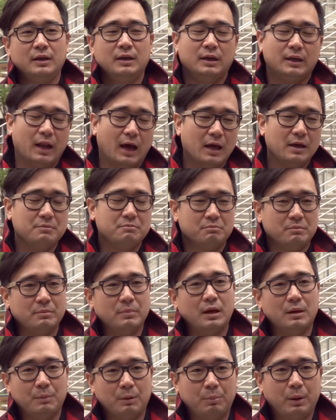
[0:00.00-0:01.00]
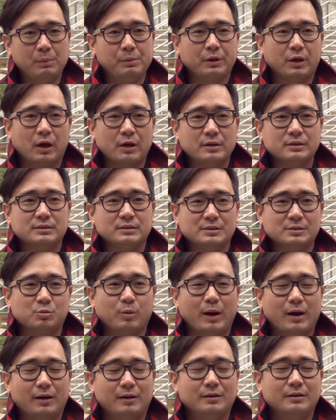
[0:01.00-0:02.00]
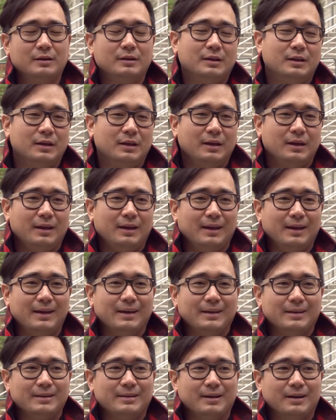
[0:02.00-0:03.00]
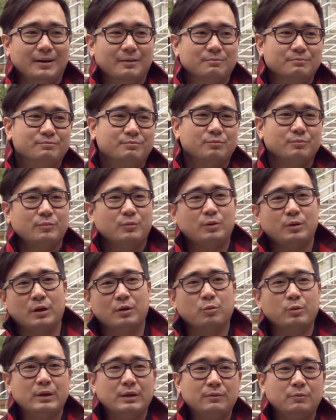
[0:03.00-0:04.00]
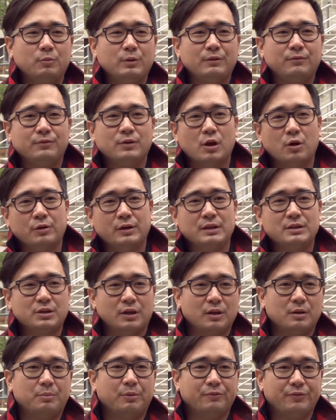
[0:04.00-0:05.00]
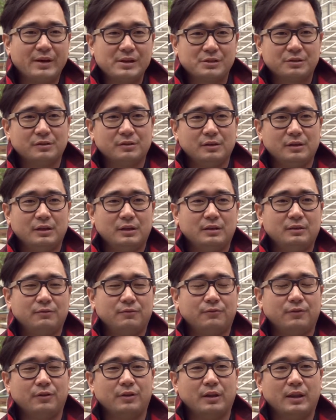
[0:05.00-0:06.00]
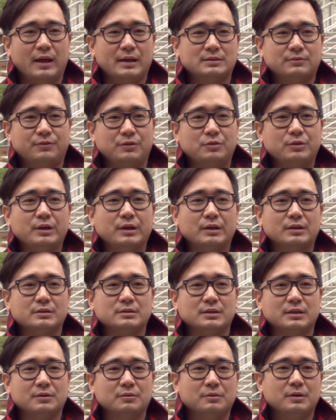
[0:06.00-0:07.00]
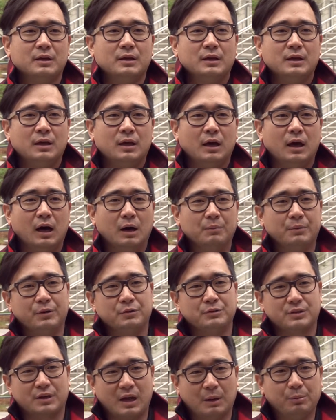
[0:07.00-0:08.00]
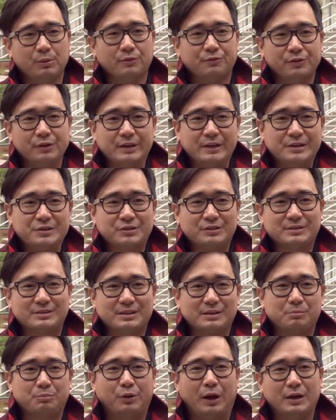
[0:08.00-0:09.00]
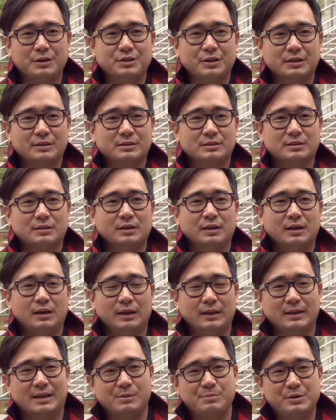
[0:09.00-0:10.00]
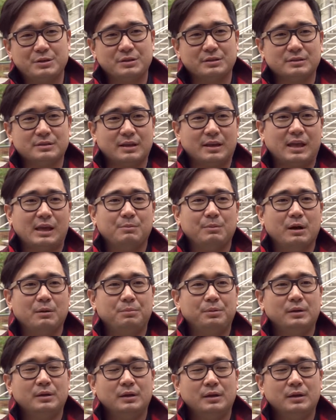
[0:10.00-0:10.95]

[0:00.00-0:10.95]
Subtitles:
and I am a public artist as well. And we've known each other professionally for the last few years, and there was a couple of really interesting projects and commissions that came up